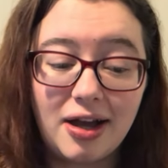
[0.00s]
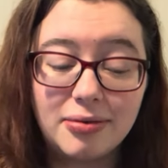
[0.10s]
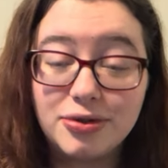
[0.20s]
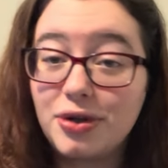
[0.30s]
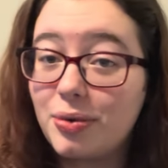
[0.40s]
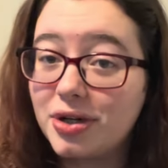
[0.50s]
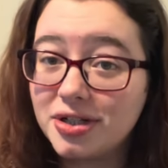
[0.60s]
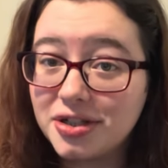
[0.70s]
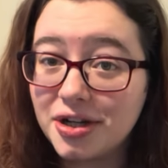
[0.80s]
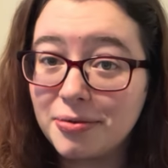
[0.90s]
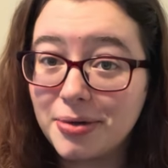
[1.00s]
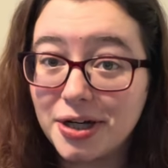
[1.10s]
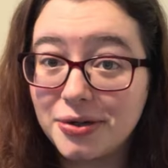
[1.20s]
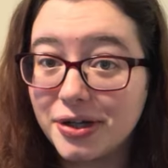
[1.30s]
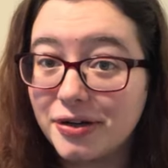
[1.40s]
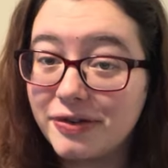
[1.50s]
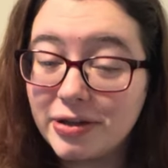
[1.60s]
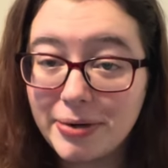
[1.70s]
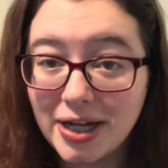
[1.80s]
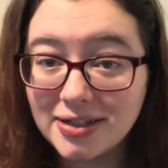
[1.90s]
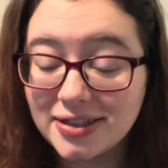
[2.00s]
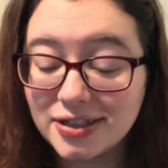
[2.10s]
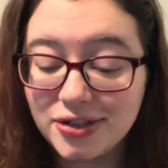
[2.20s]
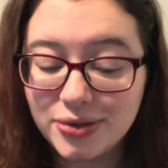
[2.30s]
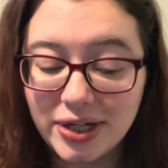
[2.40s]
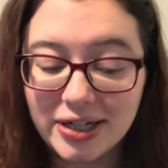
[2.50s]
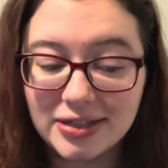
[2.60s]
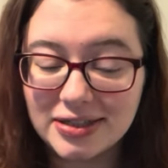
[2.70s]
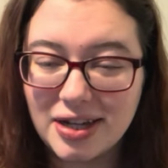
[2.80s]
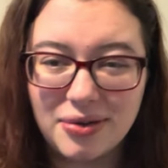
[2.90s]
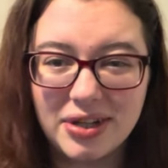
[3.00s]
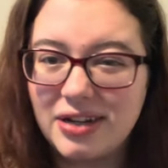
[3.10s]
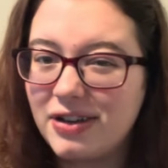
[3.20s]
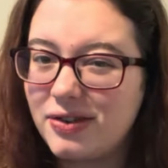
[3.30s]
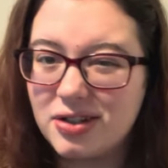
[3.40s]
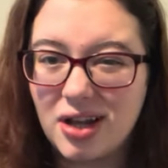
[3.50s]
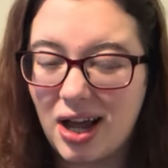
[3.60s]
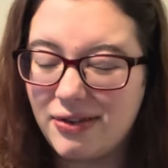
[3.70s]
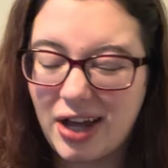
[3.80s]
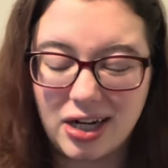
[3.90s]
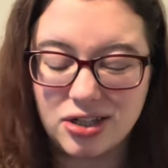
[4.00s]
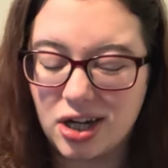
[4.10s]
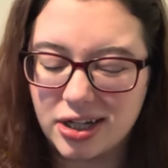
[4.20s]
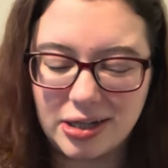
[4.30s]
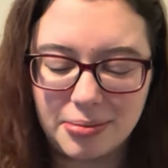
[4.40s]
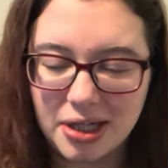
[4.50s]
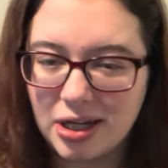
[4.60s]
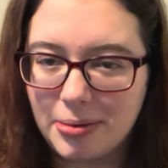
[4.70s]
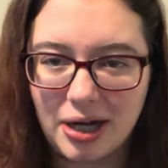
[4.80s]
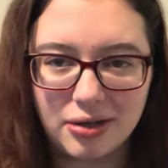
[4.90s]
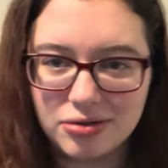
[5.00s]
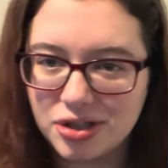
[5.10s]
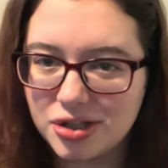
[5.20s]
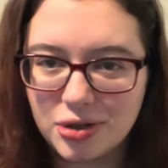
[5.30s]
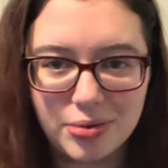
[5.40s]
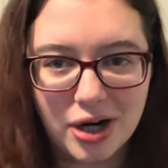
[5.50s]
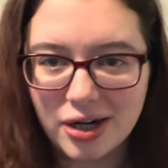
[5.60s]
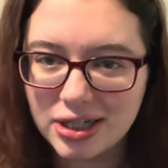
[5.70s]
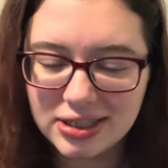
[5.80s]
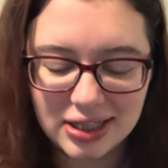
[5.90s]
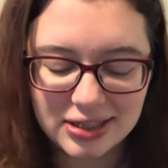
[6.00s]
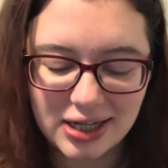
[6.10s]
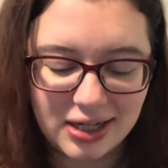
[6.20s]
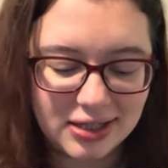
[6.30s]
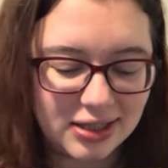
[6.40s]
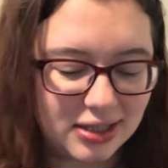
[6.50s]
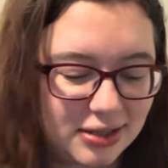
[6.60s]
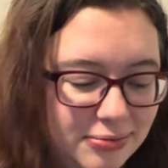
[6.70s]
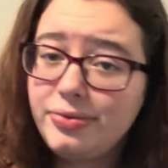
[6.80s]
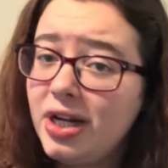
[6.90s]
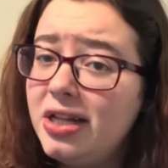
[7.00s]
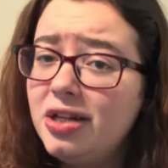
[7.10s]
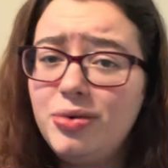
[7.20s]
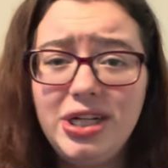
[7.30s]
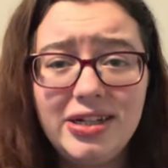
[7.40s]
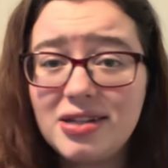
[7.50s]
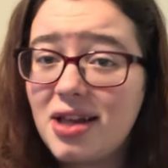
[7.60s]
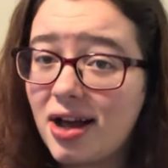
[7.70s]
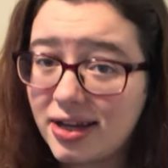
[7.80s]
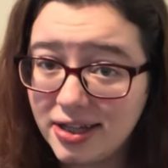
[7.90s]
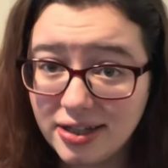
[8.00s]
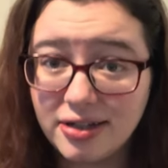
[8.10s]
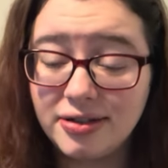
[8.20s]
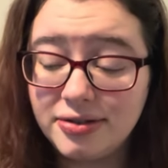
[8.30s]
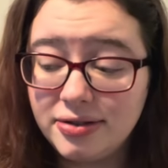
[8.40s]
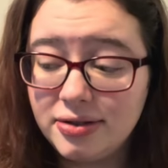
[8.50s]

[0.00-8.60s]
So I want to start by going over the past 2 days because I don't think I've had a talking bit about the progress that's gotten done, and then we need to lock in